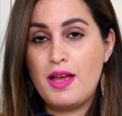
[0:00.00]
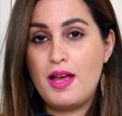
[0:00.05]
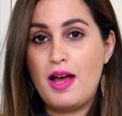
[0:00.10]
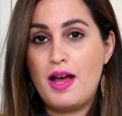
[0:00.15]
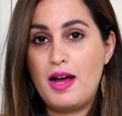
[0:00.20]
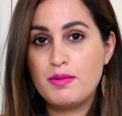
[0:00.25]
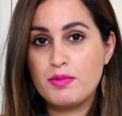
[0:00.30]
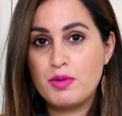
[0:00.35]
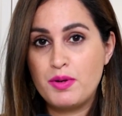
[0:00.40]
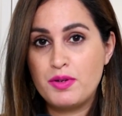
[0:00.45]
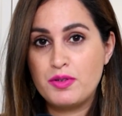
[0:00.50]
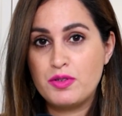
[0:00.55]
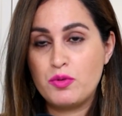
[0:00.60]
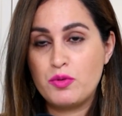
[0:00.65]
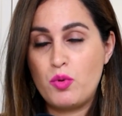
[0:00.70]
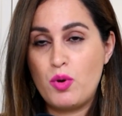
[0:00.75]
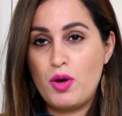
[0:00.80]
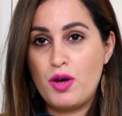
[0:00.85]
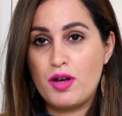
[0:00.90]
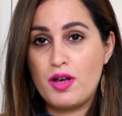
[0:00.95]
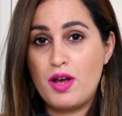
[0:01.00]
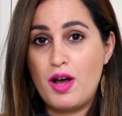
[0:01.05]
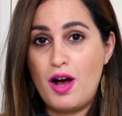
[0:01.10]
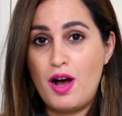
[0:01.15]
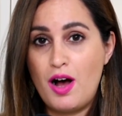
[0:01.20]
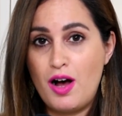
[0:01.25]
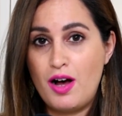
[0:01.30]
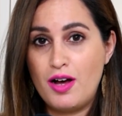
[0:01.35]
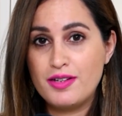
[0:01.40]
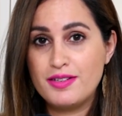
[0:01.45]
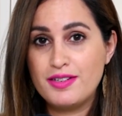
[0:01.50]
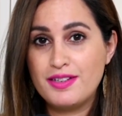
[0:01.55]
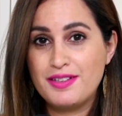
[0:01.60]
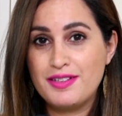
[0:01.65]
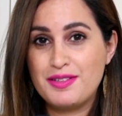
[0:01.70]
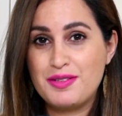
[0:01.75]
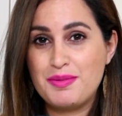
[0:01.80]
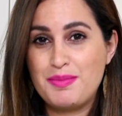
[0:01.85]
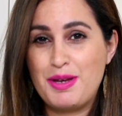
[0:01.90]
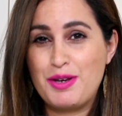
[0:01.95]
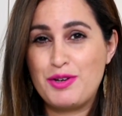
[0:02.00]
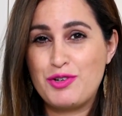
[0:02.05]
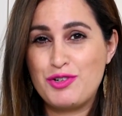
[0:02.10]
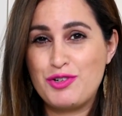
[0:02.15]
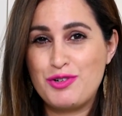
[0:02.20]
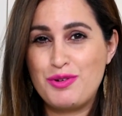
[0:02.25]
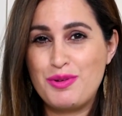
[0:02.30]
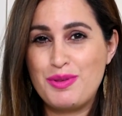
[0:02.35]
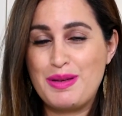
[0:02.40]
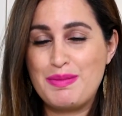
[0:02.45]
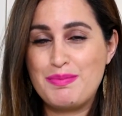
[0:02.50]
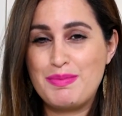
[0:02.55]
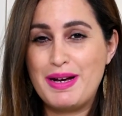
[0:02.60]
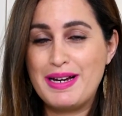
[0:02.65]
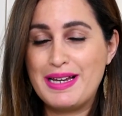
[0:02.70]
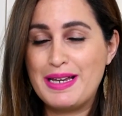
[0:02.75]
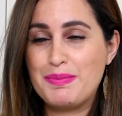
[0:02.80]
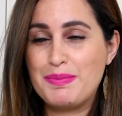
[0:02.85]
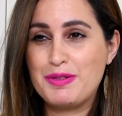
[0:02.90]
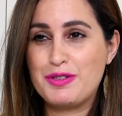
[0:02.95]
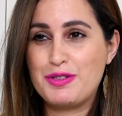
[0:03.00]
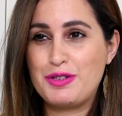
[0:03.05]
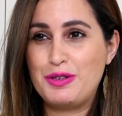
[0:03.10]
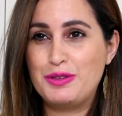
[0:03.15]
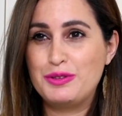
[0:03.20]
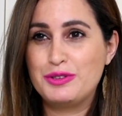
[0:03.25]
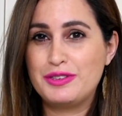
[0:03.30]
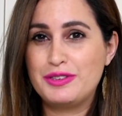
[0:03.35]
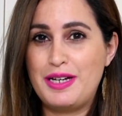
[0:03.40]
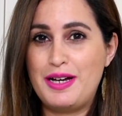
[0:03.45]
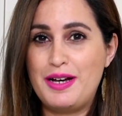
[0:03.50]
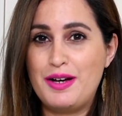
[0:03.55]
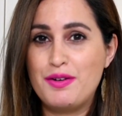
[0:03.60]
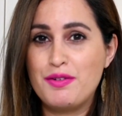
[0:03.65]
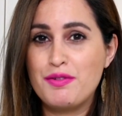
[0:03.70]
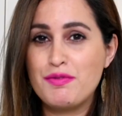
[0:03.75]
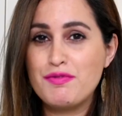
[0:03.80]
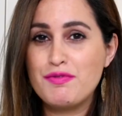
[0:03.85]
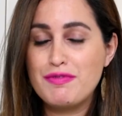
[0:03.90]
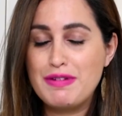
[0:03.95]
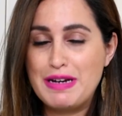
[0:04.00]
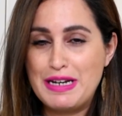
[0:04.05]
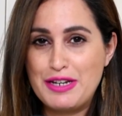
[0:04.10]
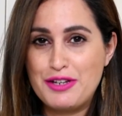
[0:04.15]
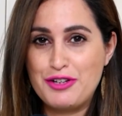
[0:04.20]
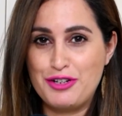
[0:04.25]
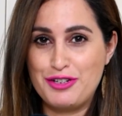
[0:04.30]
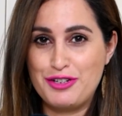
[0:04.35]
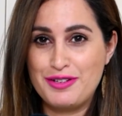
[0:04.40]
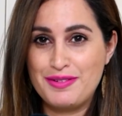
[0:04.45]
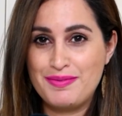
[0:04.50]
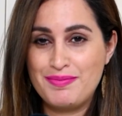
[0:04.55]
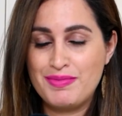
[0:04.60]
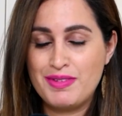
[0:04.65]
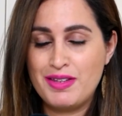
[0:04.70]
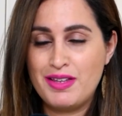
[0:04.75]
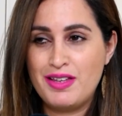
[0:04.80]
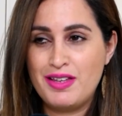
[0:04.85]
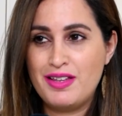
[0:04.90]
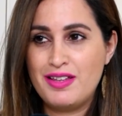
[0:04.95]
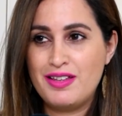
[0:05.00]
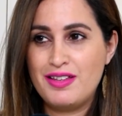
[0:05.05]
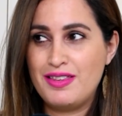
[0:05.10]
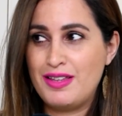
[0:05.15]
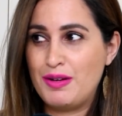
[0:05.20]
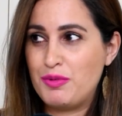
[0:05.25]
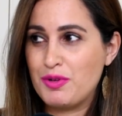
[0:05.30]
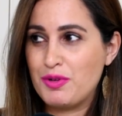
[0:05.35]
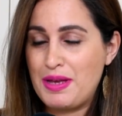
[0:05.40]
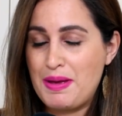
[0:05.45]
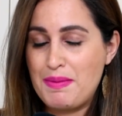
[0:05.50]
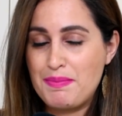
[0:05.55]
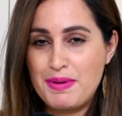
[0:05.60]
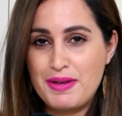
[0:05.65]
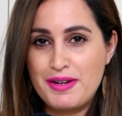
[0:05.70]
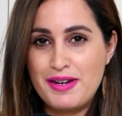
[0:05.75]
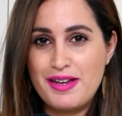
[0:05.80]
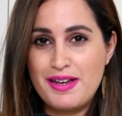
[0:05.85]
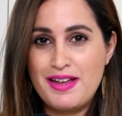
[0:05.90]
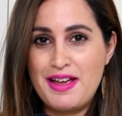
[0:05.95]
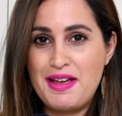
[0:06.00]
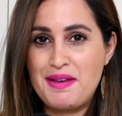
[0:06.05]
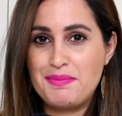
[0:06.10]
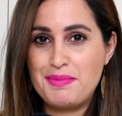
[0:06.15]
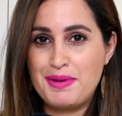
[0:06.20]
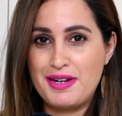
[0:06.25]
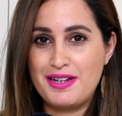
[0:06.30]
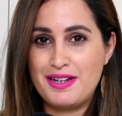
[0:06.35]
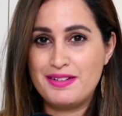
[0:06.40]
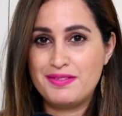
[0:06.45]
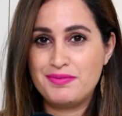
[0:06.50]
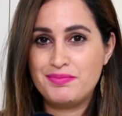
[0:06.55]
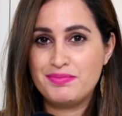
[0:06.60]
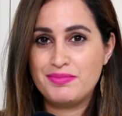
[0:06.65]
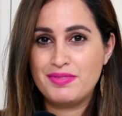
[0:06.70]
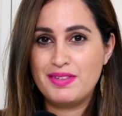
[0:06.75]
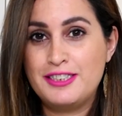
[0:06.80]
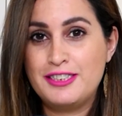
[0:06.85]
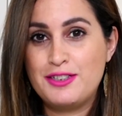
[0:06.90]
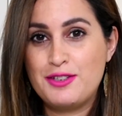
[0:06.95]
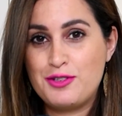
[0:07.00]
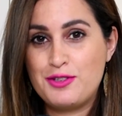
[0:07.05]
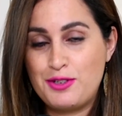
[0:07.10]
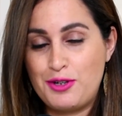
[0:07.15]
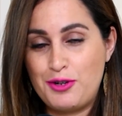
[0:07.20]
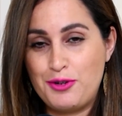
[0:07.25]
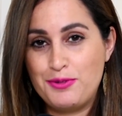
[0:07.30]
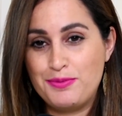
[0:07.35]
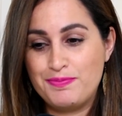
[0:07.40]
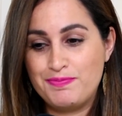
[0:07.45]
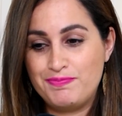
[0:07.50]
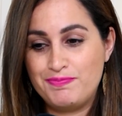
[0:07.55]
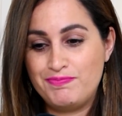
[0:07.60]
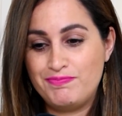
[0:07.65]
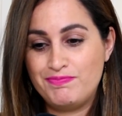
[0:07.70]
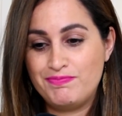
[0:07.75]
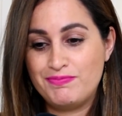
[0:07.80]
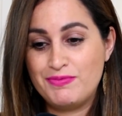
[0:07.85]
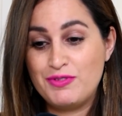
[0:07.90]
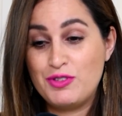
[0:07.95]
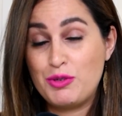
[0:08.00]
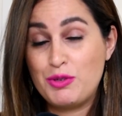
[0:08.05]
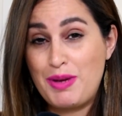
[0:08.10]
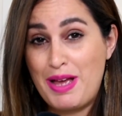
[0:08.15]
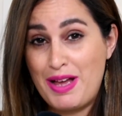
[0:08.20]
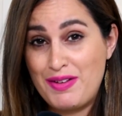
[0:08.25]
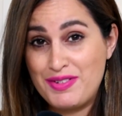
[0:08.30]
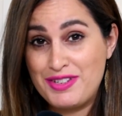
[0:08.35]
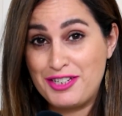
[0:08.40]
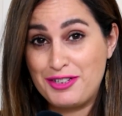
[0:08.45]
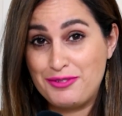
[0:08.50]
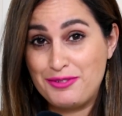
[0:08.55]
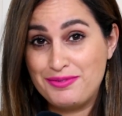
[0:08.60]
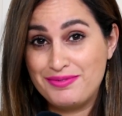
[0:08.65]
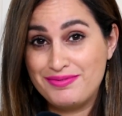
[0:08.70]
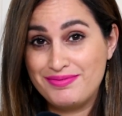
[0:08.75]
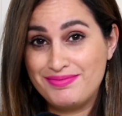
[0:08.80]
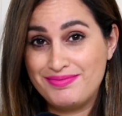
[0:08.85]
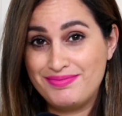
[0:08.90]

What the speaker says: I'm going to work hard to make sure that my episodes are really good, that will get better and better. So, do we have a deal?